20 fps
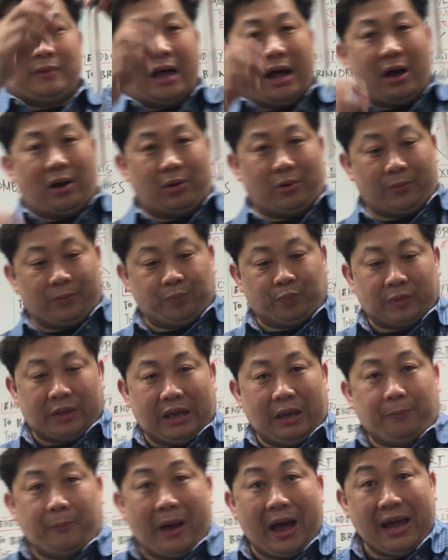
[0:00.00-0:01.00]
Now,
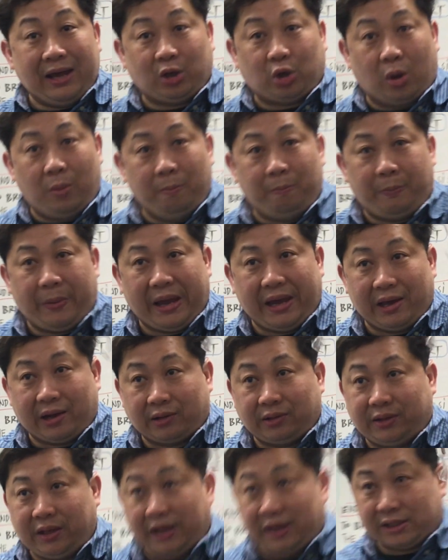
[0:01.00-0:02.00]
if I
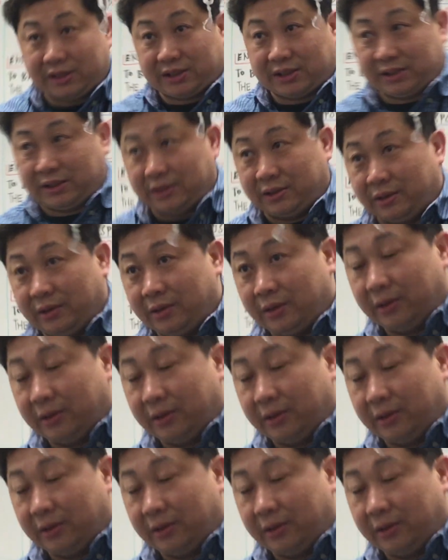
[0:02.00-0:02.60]
compare this